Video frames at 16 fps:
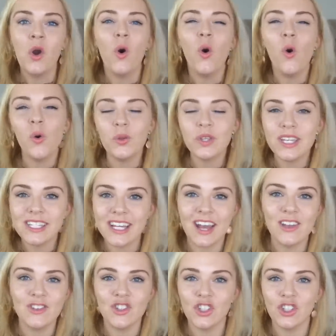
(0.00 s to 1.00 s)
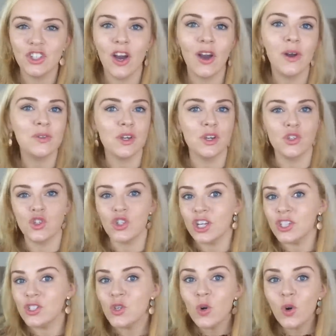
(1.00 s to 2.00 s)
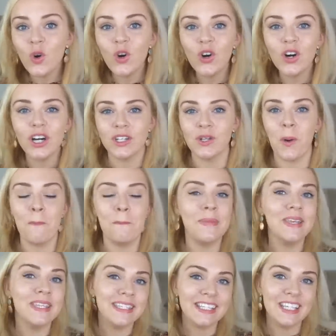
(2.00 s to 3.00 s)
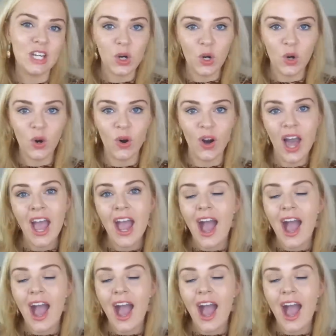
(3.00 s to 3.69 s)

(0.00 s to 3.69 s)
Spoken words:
All the attention goes on J'adore and on Miss Dior,